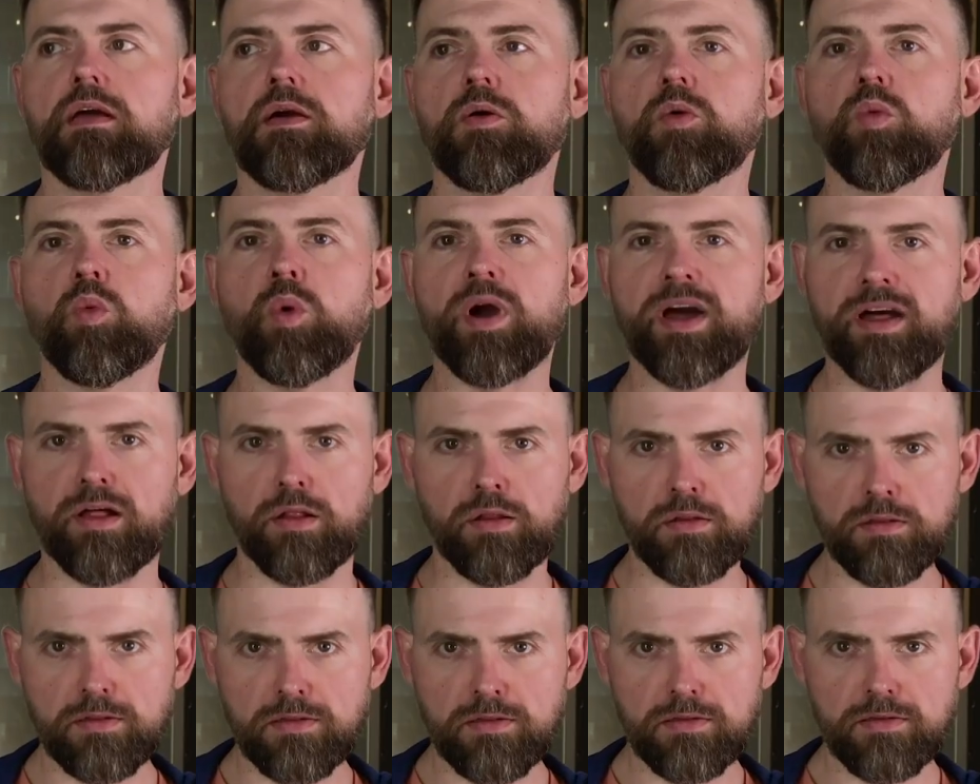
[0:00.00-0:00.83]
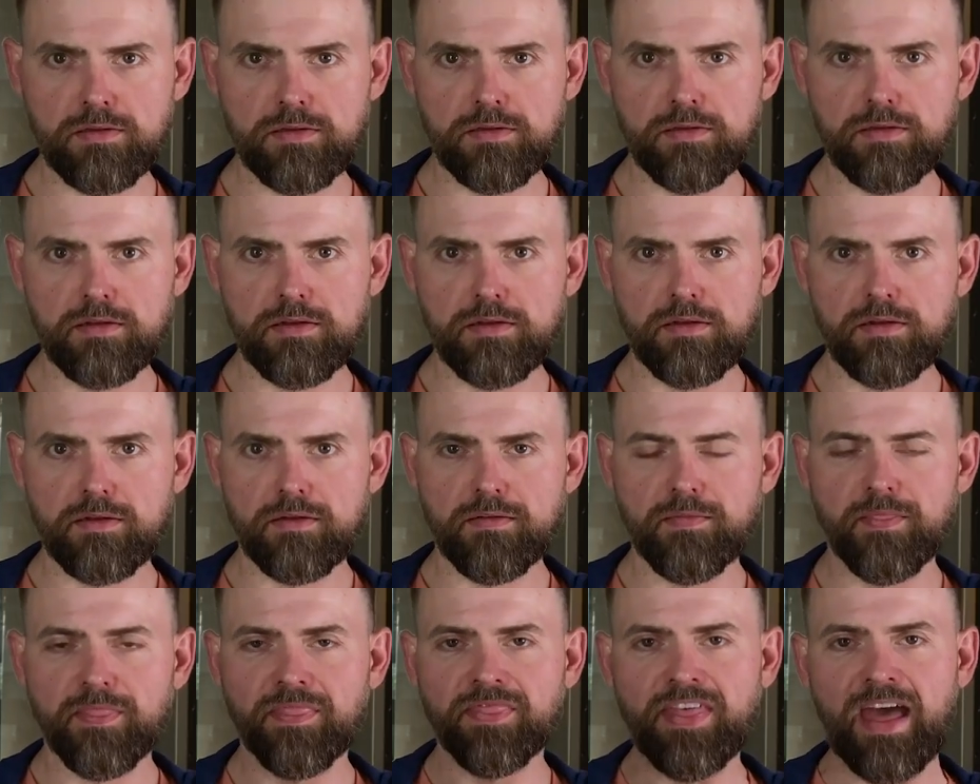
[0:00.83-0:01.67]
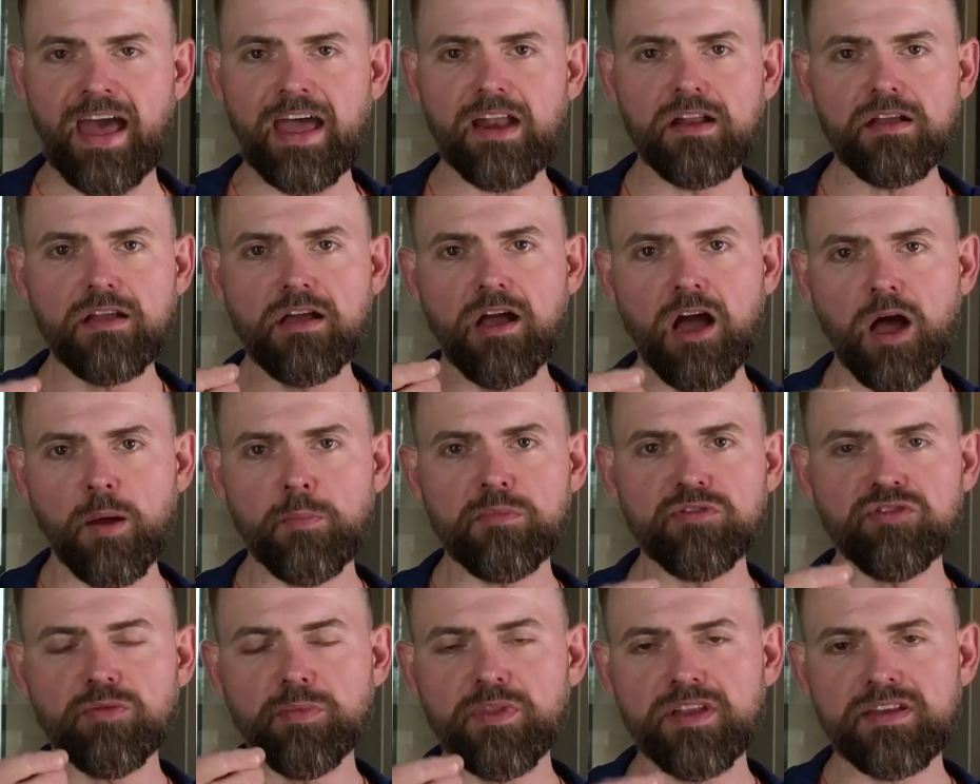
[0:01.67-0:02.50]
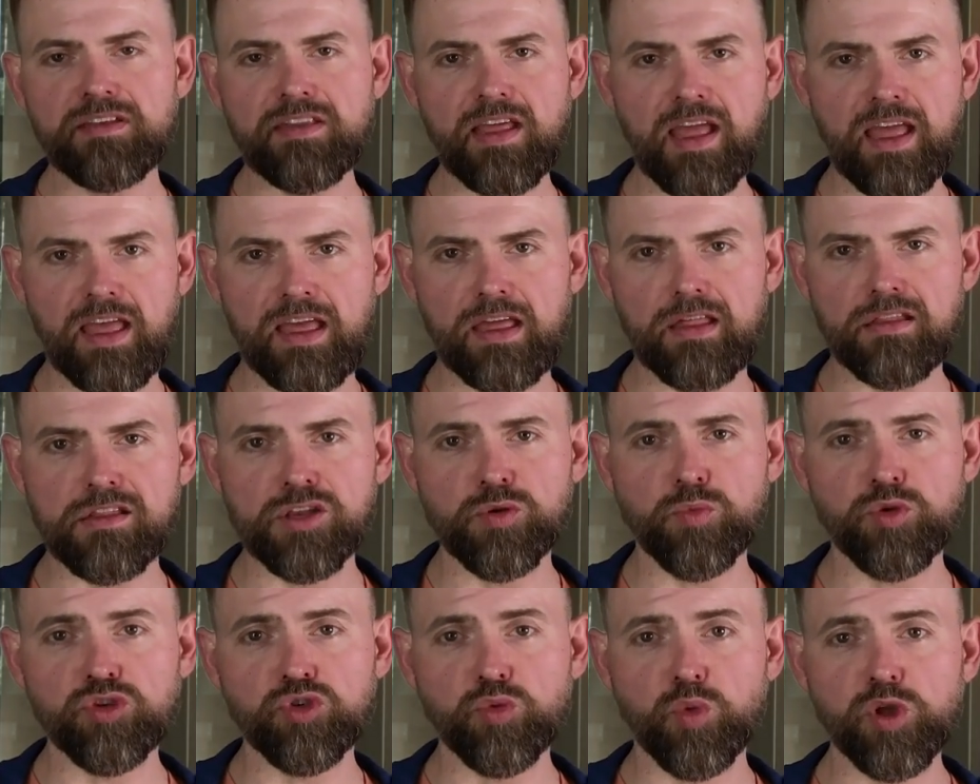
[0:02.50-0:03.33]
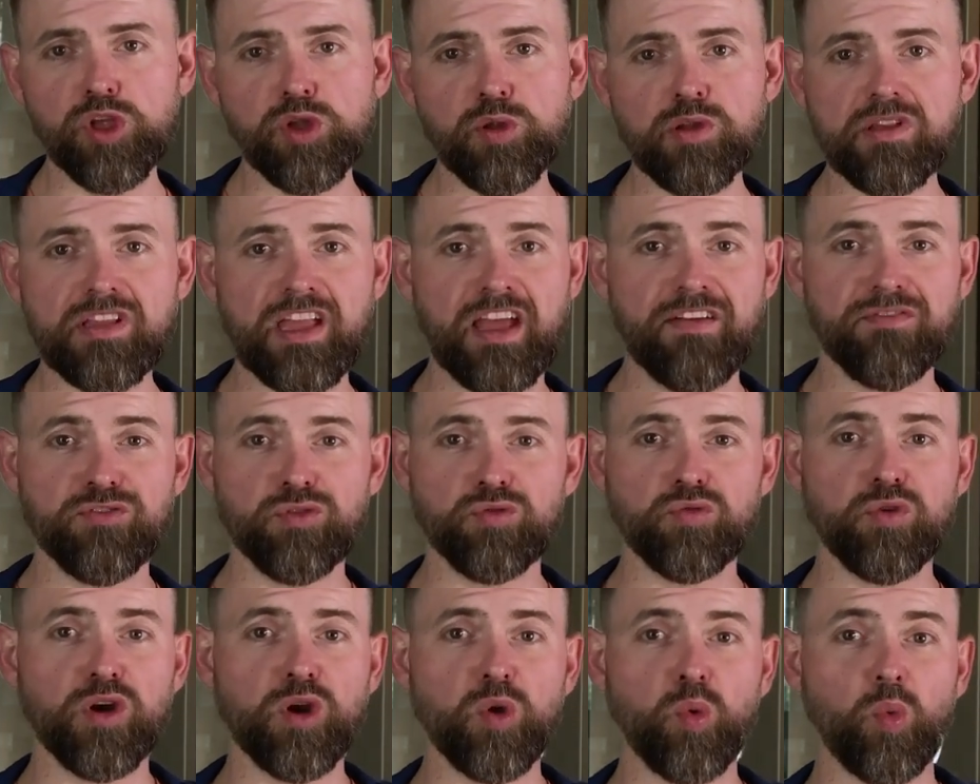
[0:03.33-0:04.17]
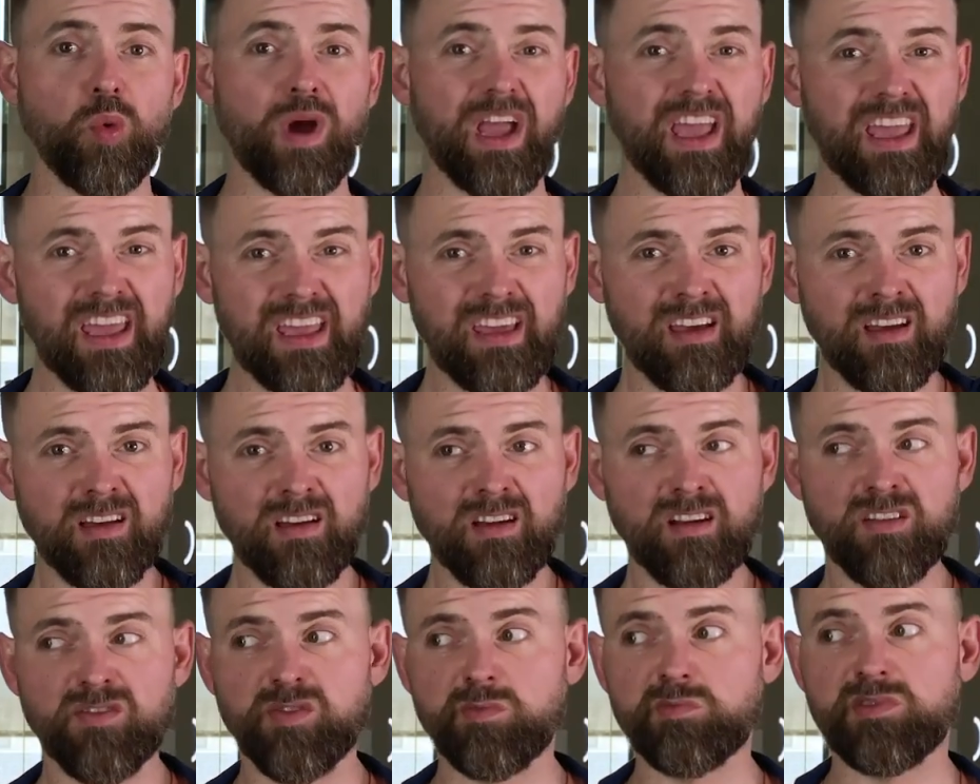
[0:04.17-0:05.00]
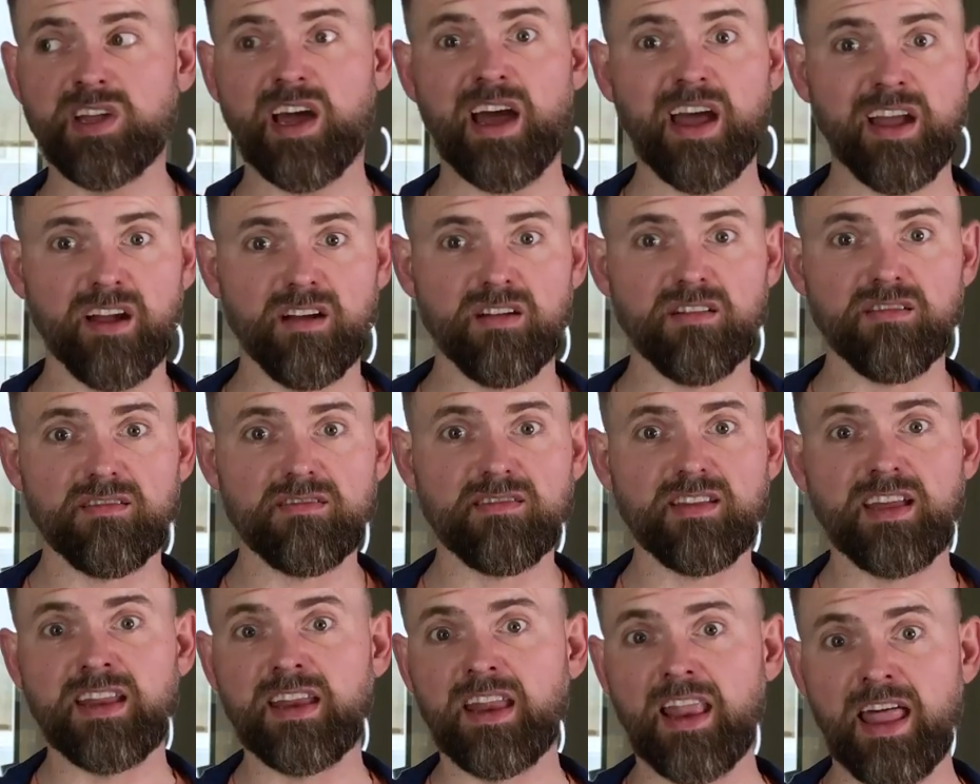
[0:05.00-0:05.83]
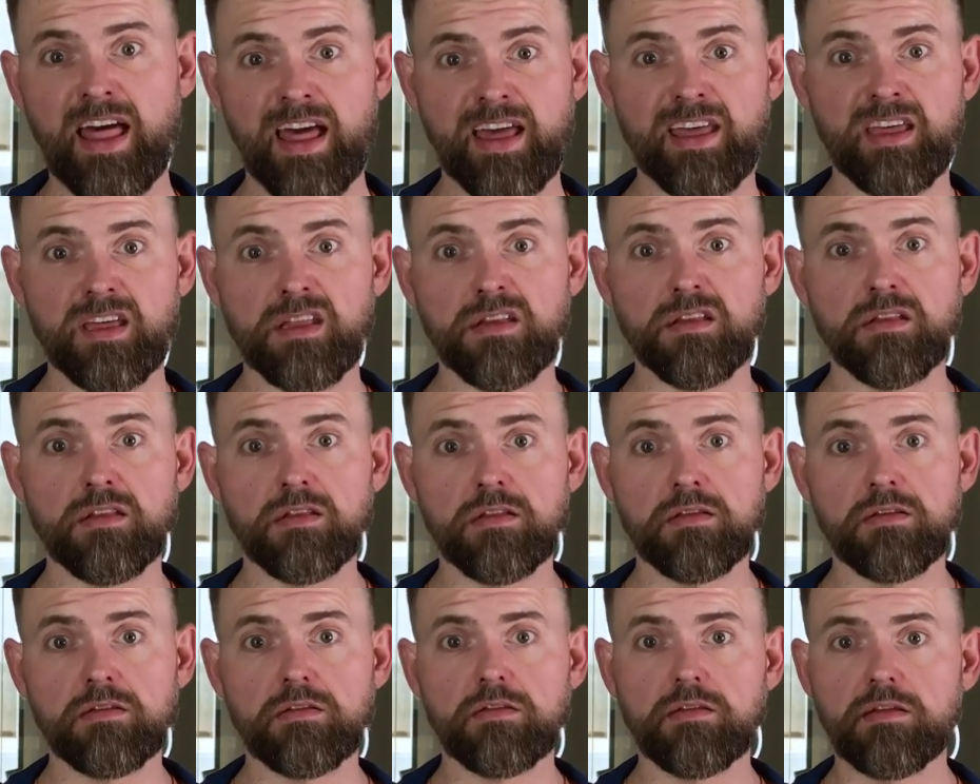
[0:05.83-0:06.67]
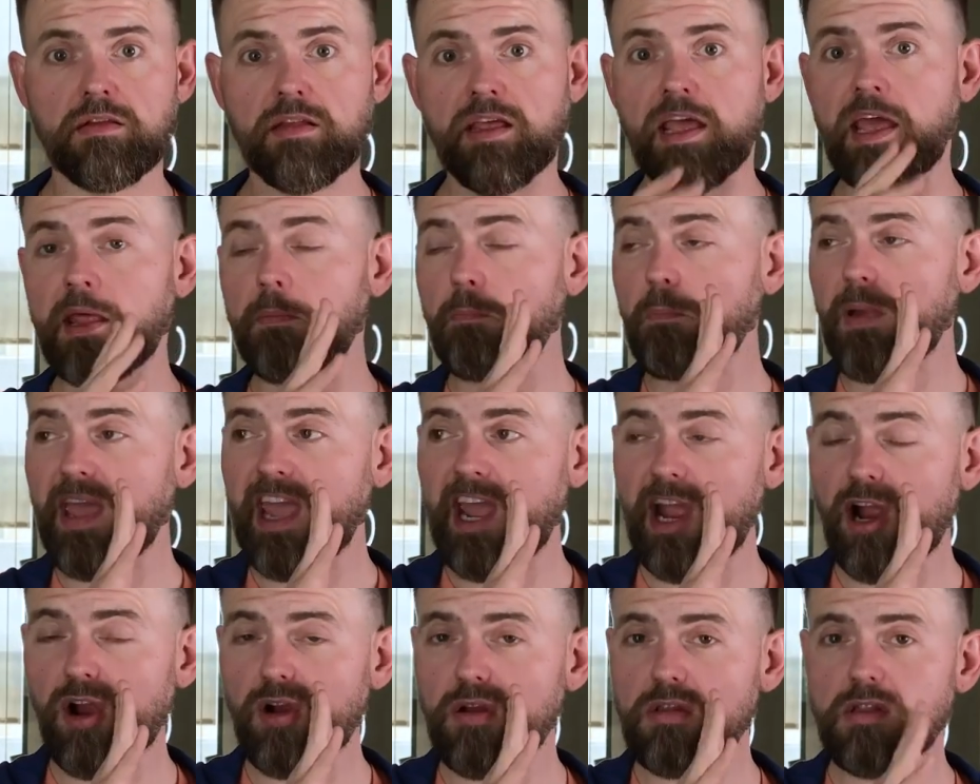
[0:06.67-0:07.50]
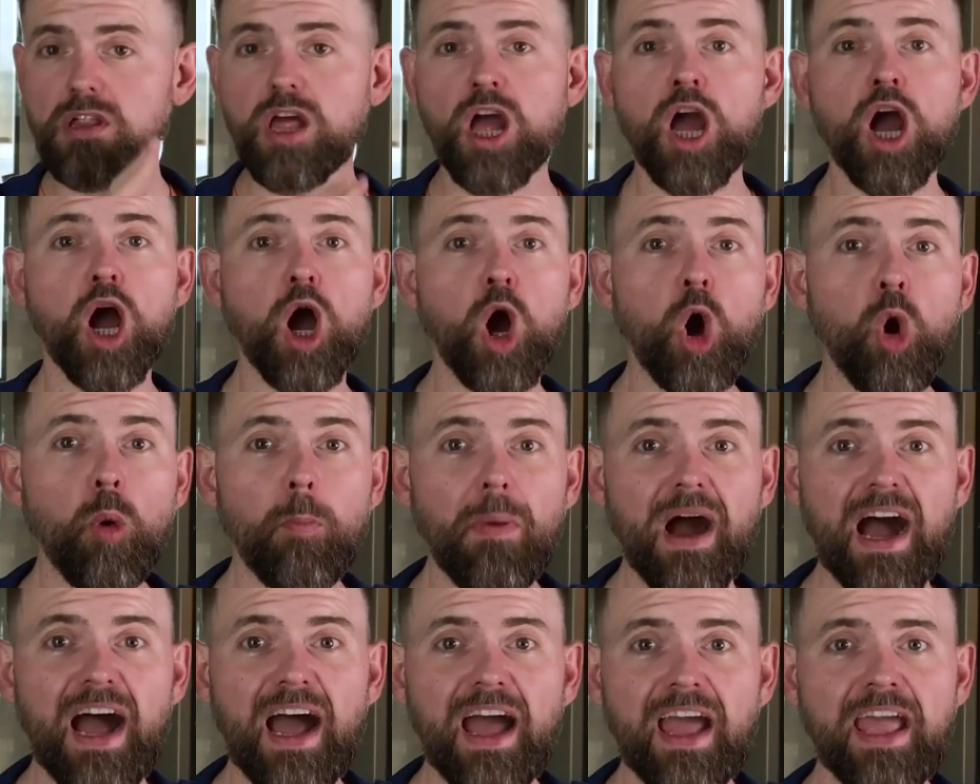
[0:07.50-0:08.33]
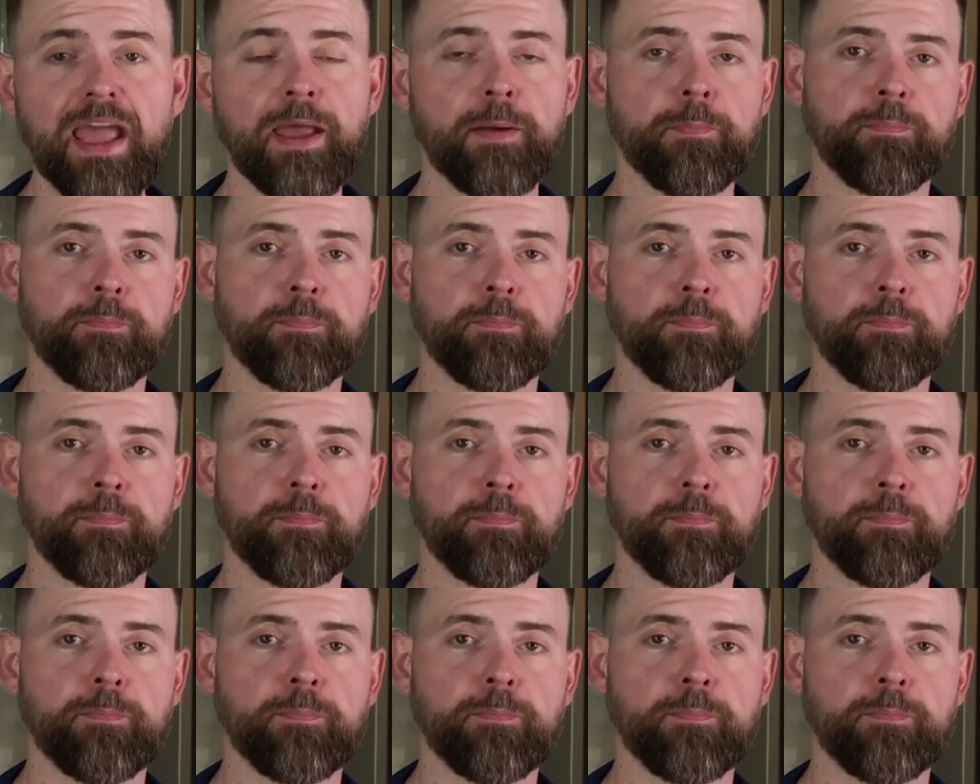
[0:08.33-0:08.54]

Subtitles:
Well, that comes from the days in which we used to have to run away from tigers and lions and bears. Oh my.